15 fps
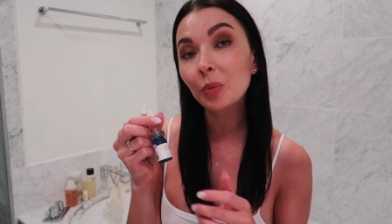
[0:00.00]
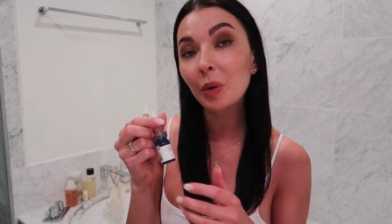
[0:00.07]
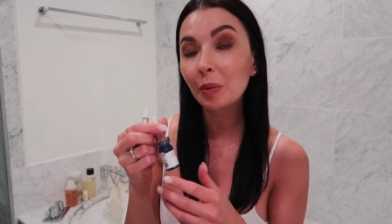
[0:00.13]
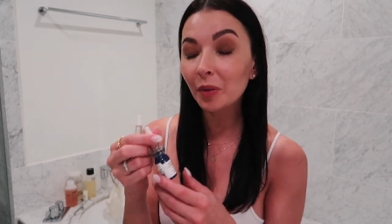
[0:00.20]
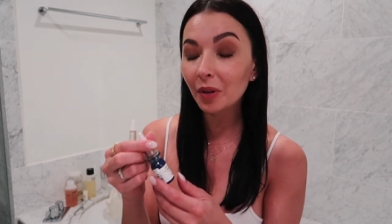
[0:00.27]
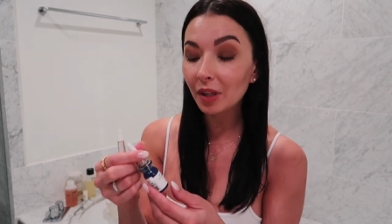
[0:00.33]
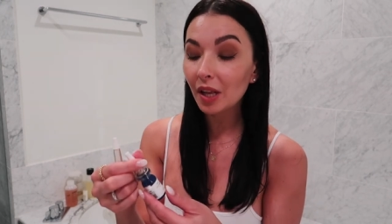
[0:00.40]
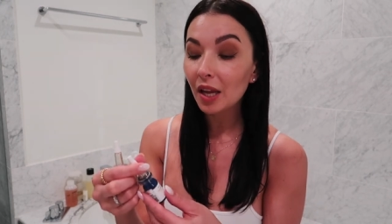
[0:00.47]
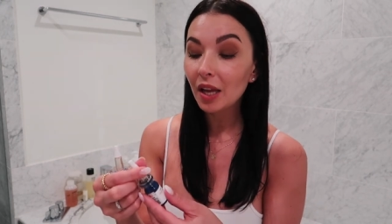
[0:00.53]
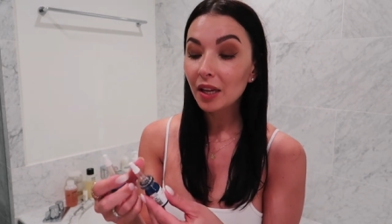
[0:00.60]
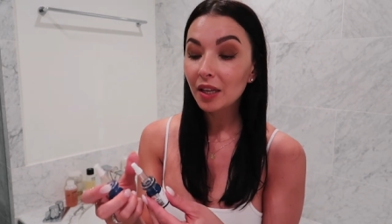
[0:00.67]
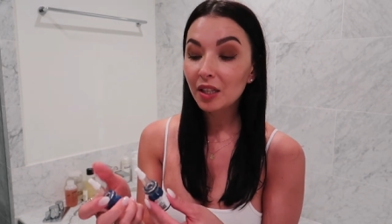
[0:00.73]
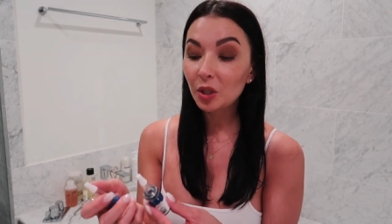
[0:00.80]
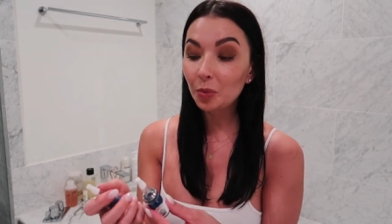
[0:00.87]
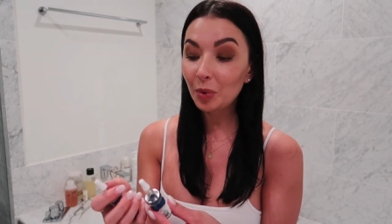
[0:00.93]
People
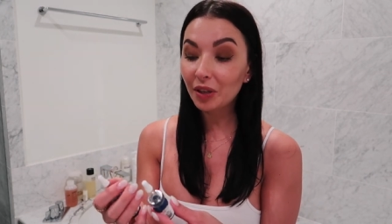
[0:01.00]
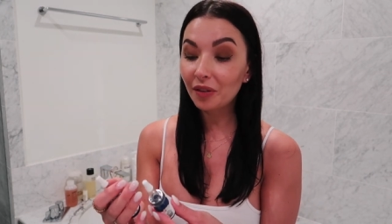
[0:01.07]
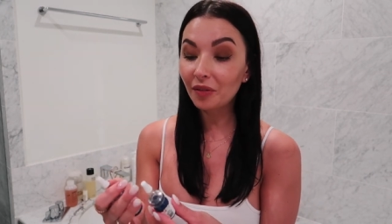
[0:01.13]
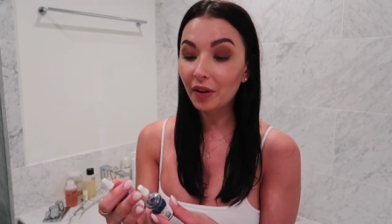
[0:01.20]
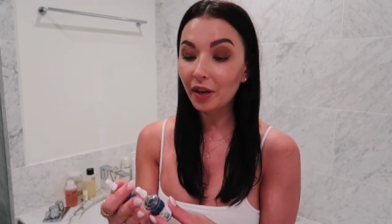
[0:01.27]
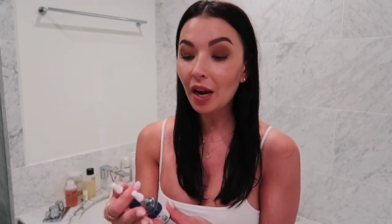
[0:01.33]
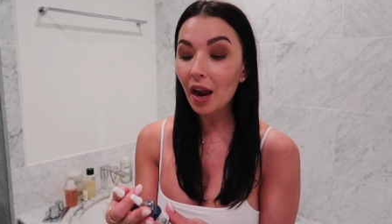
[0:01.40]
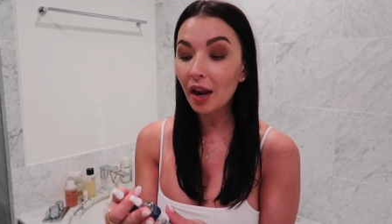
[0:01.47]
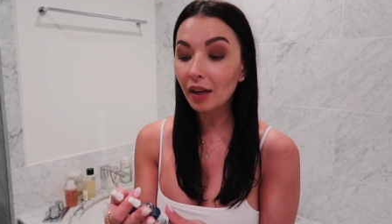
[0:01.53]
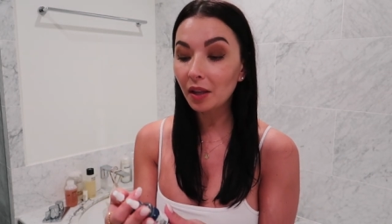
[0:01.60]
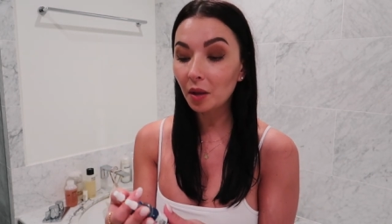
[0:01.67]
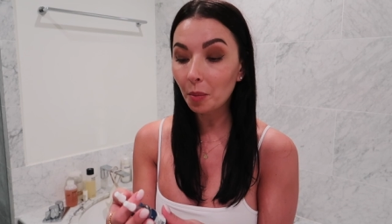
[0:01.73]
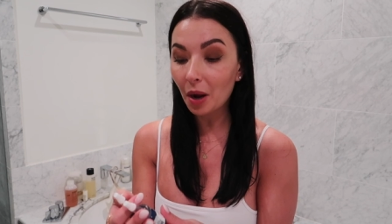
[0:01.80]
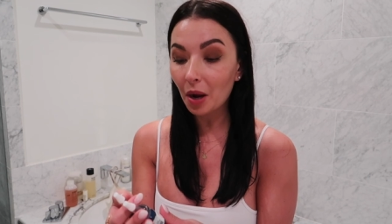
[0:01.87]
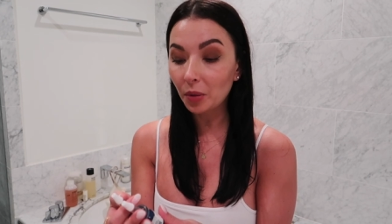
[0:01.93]
speak very
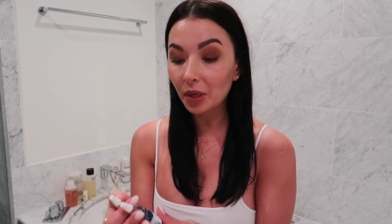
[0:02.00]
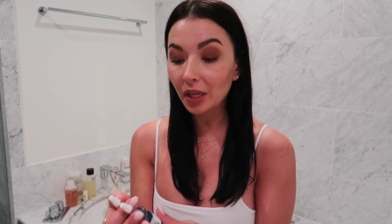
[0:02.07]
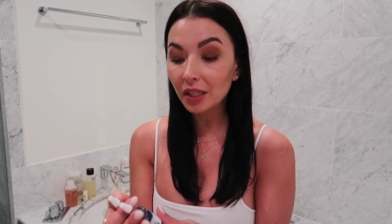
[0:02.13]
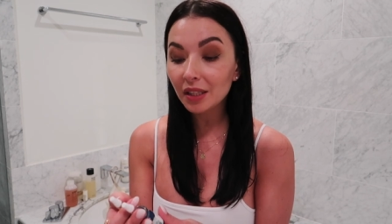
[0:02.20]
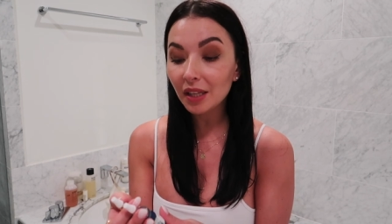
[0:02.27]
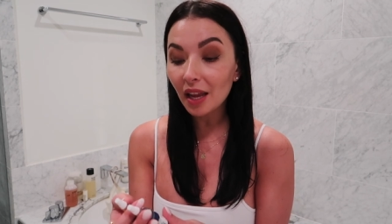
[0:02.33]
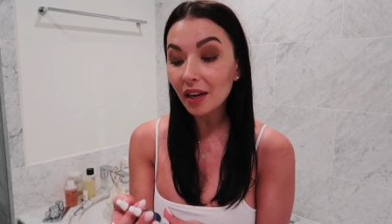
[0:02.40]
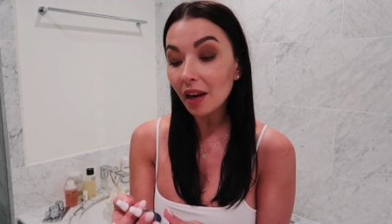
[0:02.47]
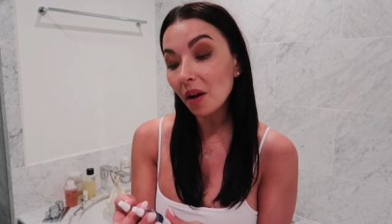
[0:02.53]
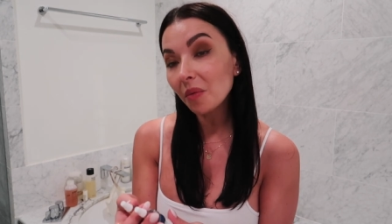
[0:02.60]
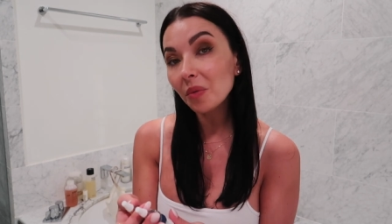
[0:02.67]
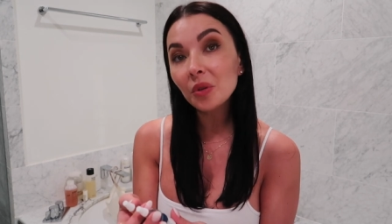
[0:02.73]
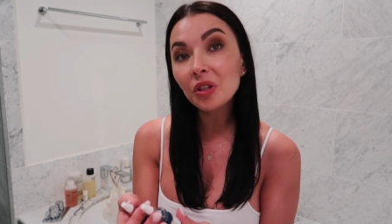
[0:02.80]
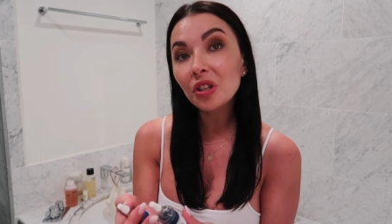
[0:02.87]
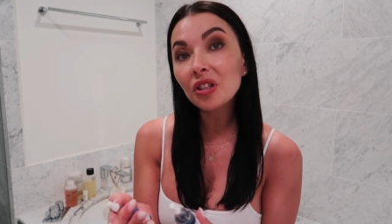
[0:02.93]
highly about it. And
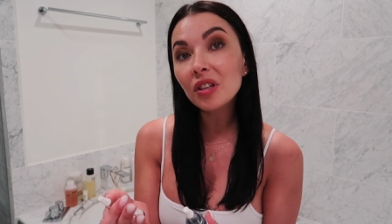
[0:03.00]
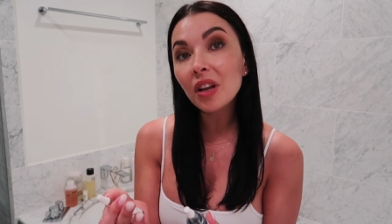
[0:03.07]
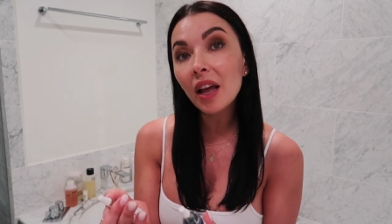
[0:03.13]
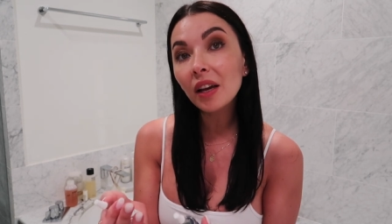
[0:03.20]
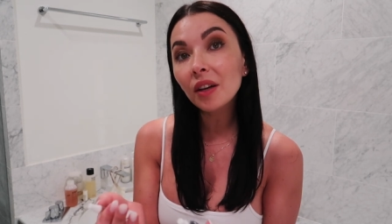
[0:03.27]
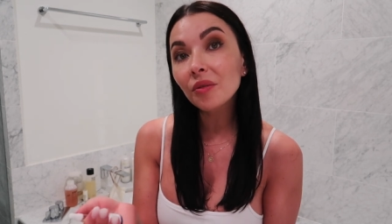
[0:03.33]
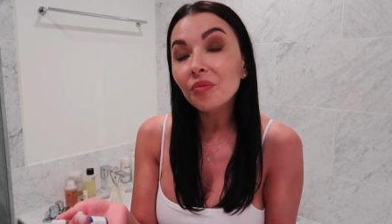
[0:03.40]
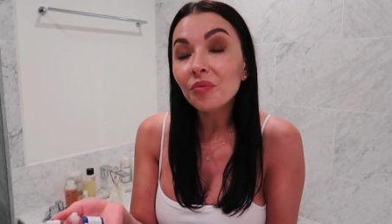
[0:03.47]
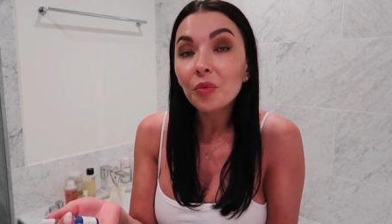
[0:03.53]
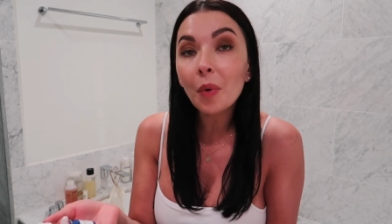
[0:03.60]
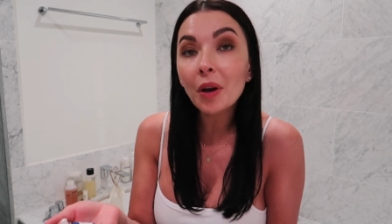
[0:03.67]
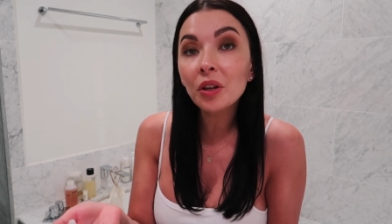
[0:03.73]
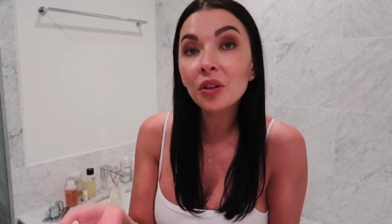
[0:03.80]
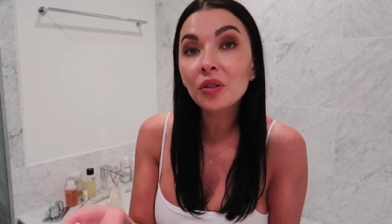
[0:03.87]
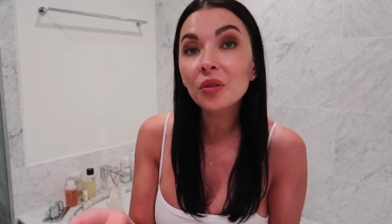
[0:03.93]
I was just like,
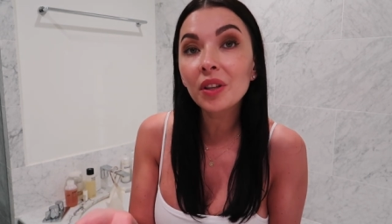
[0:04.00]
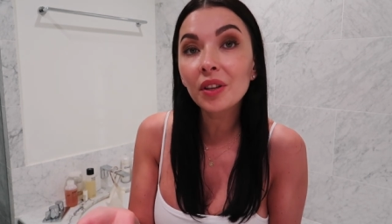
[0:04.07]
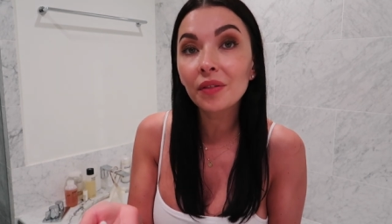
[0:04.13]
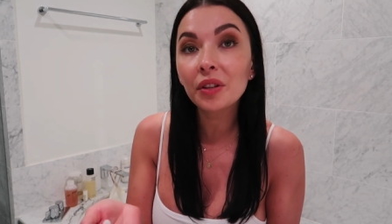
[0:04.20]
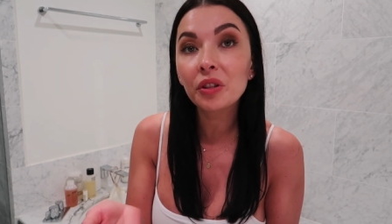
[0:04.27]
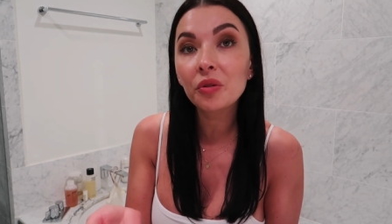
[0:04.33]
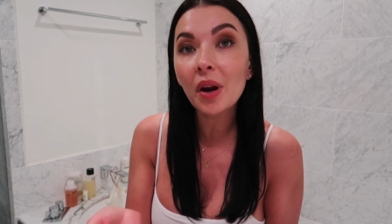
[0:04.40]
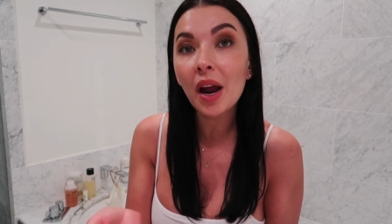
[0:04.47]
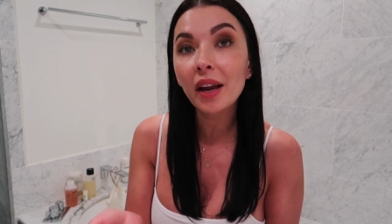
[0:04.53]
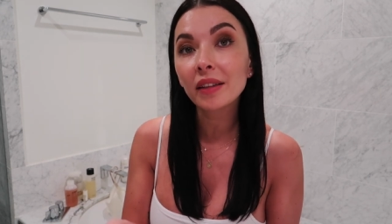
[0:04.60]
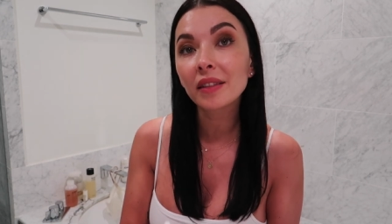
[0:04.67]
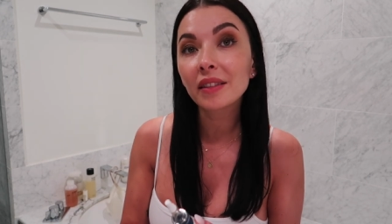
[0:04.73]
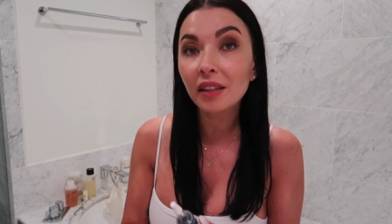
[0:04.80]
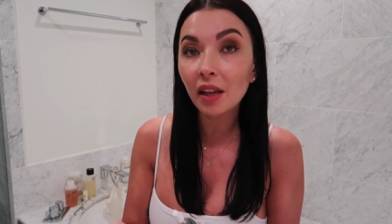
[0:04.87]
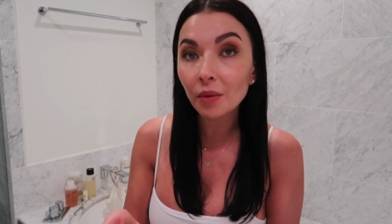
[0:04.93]
why not to give a
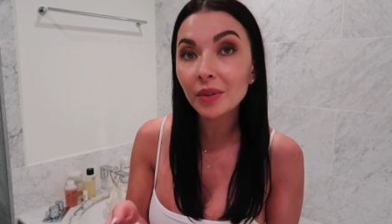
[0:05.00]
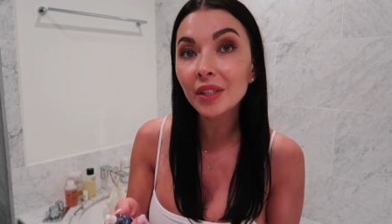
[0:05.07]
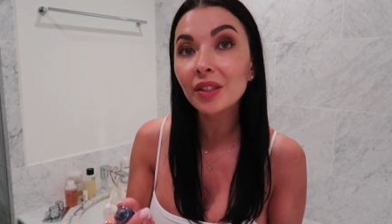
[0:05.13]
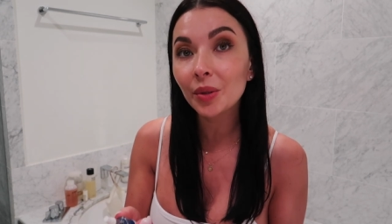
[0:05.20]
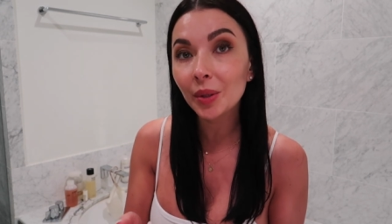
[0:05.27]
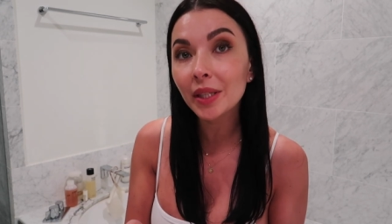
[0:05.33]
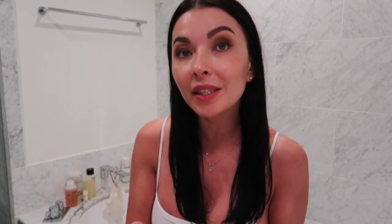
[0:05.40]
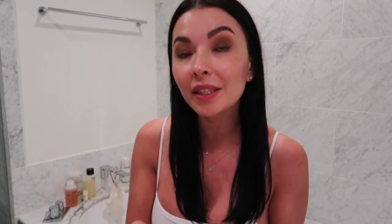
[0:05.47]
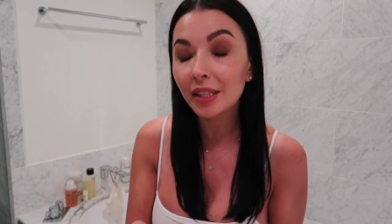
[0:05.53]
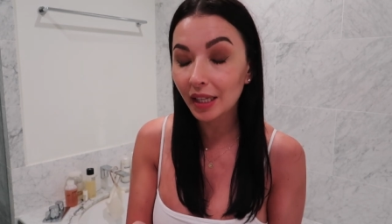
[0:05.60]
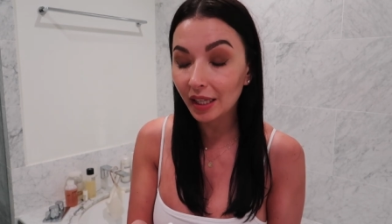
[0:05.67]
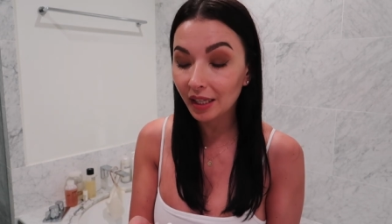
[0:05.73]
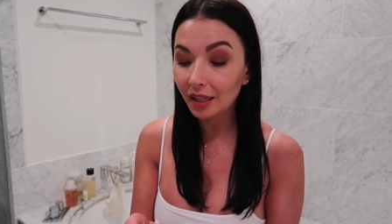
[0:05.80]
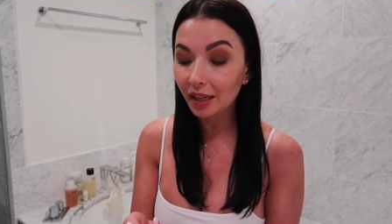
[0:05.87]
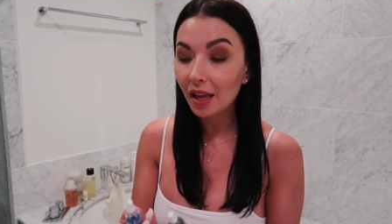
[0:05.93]
try? Sounds
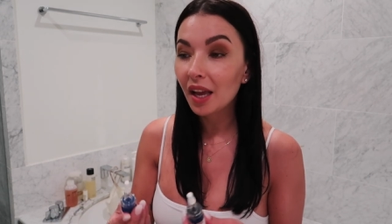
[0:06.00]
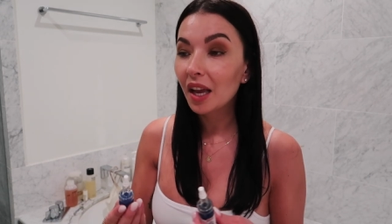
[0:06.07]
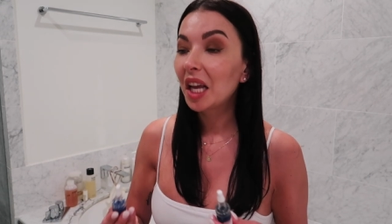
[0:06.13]
interesting.